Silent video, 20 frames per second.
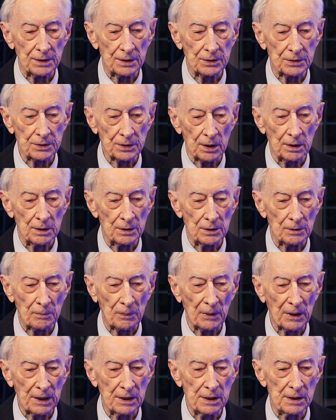to turn the
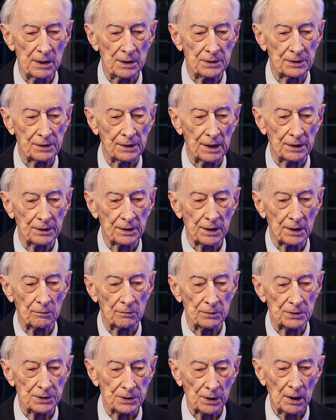page that there
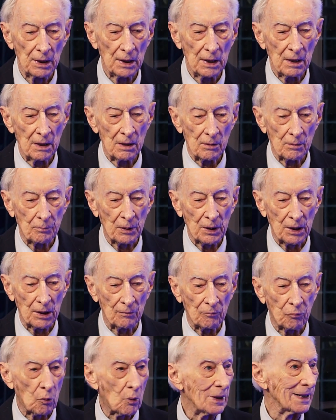was a pair
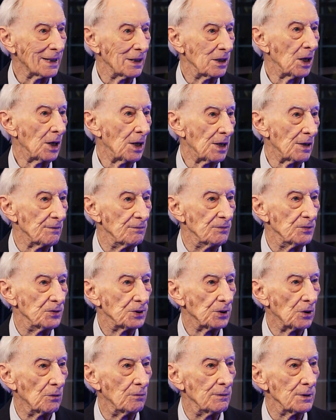of white
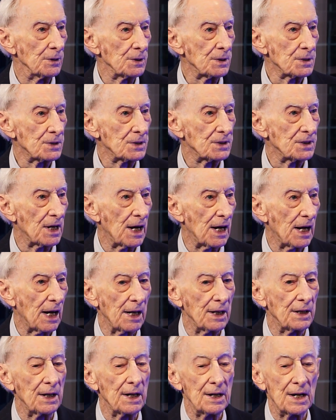gloves over at the
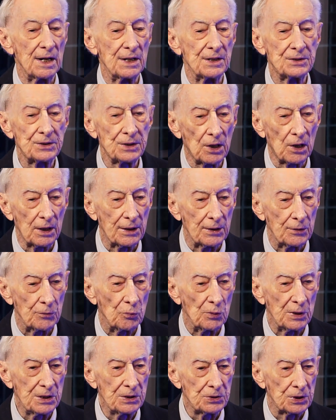side, and I started
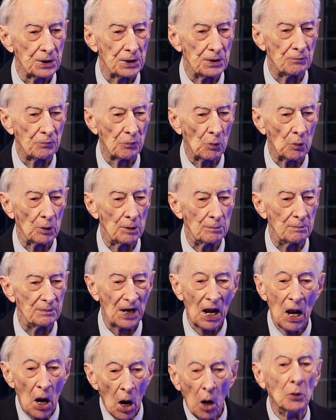reaching for
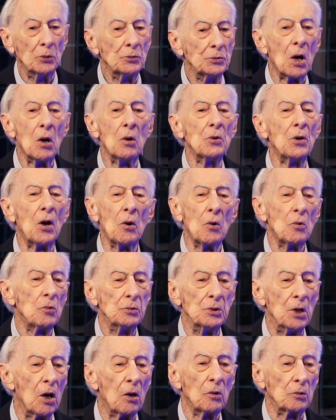them. Oh,
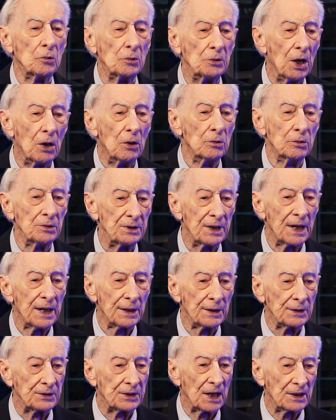no, don't
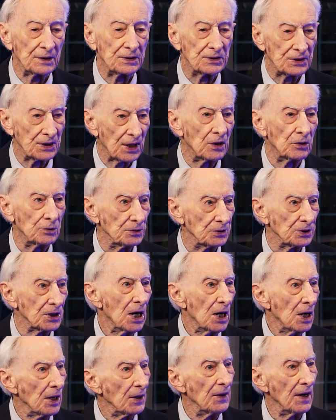dare touch those.
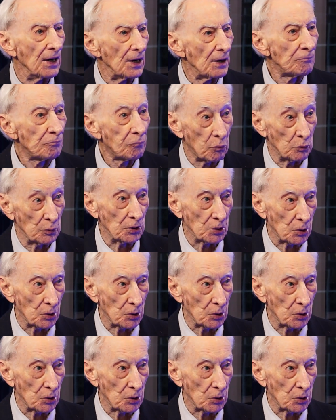They're for the